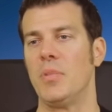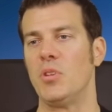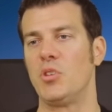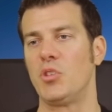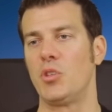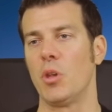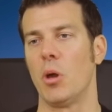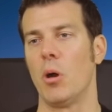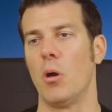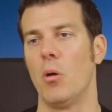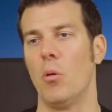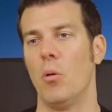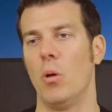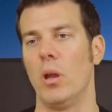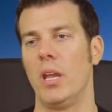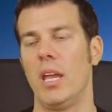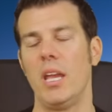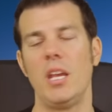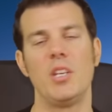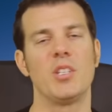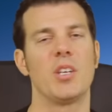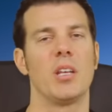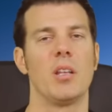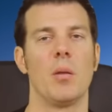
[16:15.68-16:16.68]
So
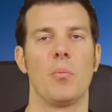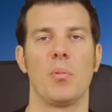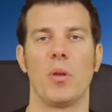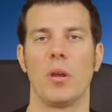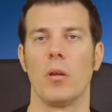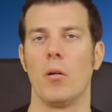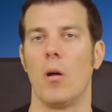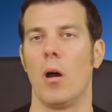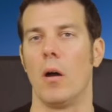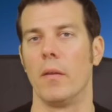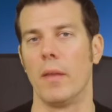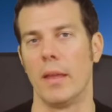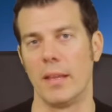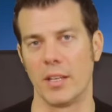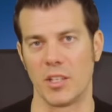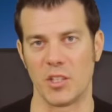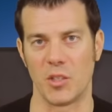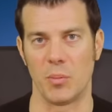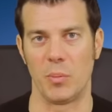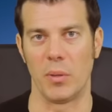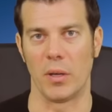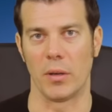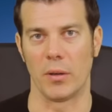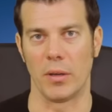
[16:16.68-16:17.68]
he's going to bring all that
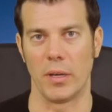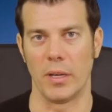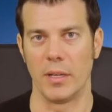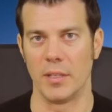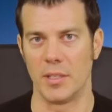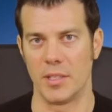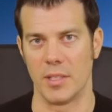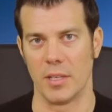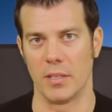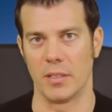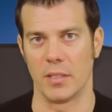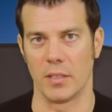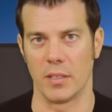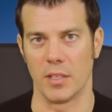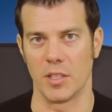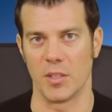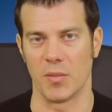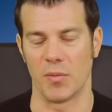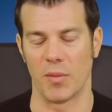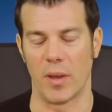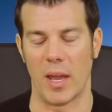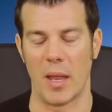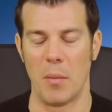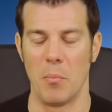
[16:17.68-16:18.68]
experience into
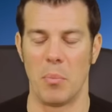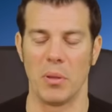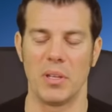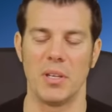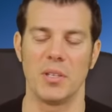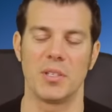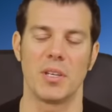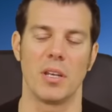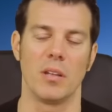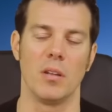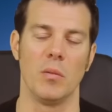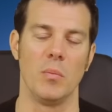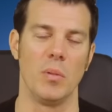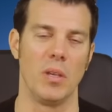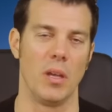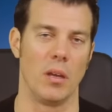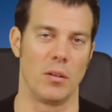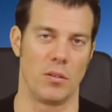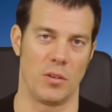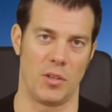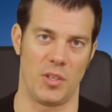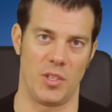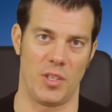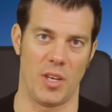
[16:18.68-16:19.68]
this fight, but he's going to be
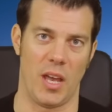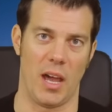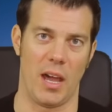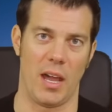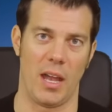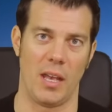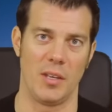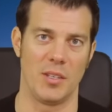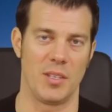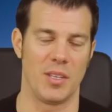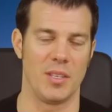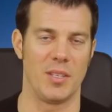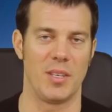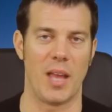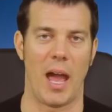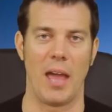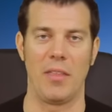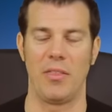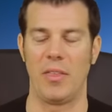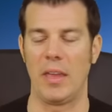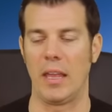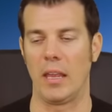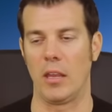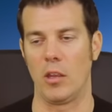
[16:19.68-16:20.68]
undersized.
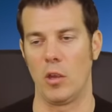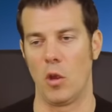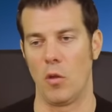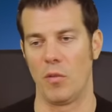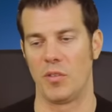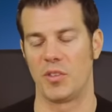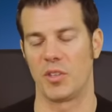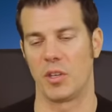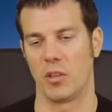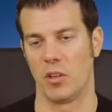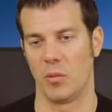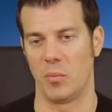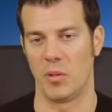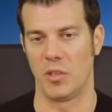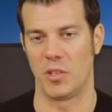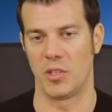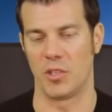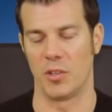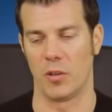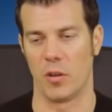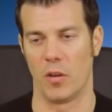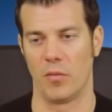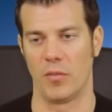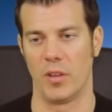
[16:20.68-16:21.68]
I think youth's going to be
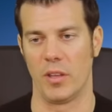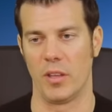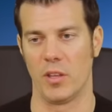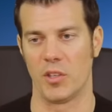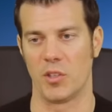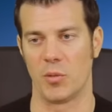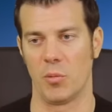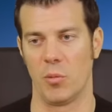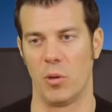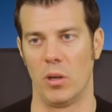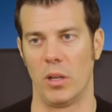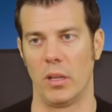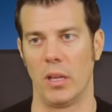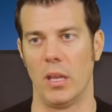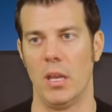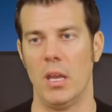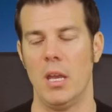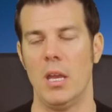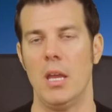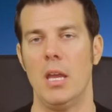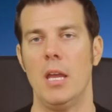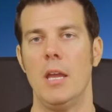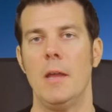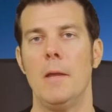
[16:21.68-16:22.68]
served in this one.
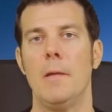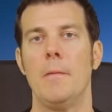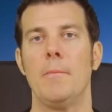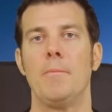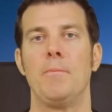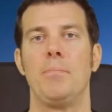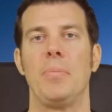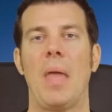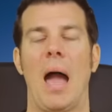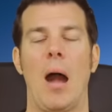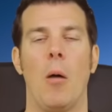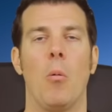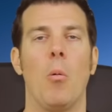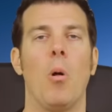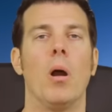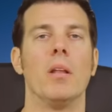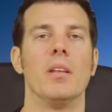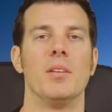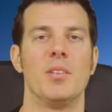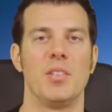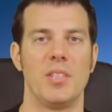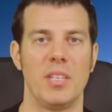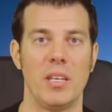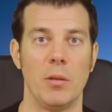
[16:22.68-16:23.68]
I
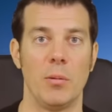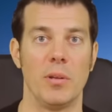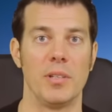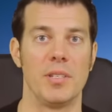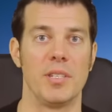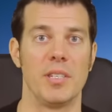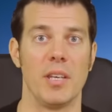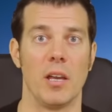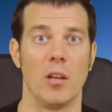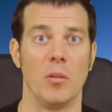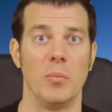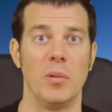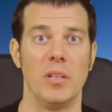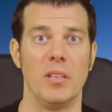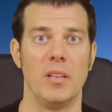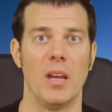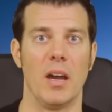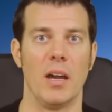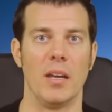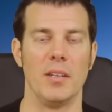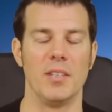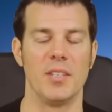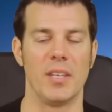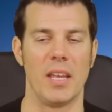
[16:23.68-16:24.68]
want to see what Selby
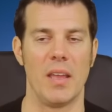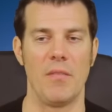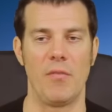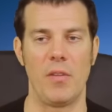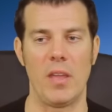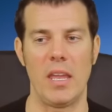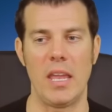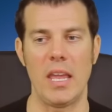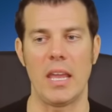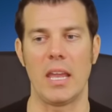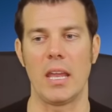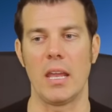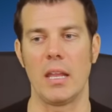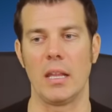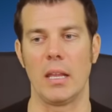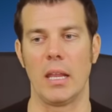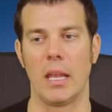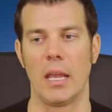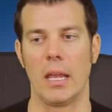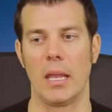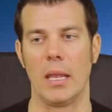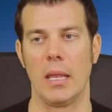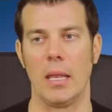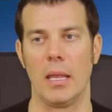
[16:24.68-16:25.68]
does. If he
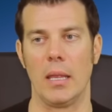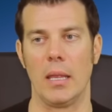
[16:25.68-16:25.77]
can